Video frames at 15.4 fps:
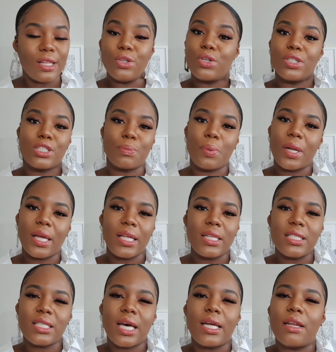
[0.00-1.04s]
And you can just put it
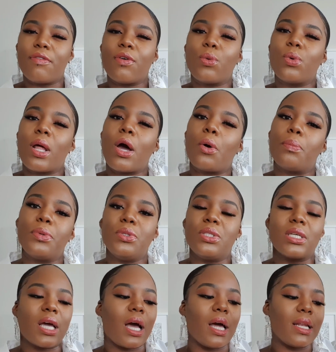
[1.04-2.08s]
inside if it would help you
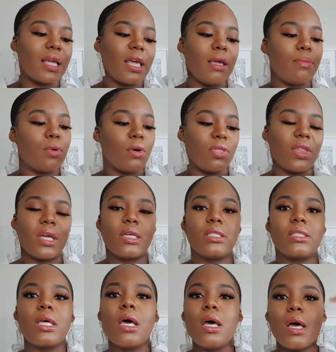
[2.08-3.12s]
to kind of keep your
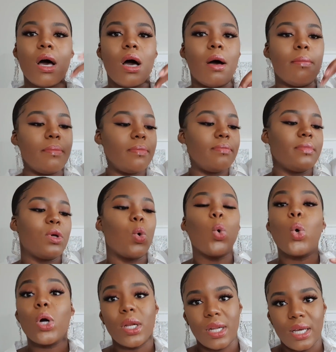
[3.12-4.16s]
things
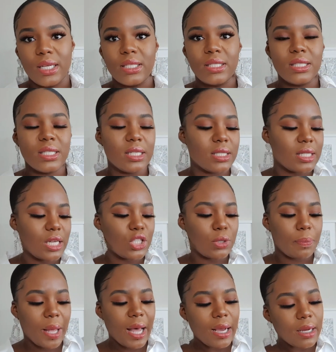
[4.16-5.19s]
organized inside your
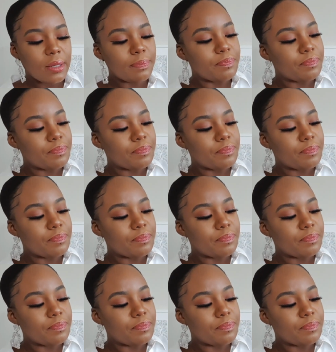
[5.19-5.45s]
bag.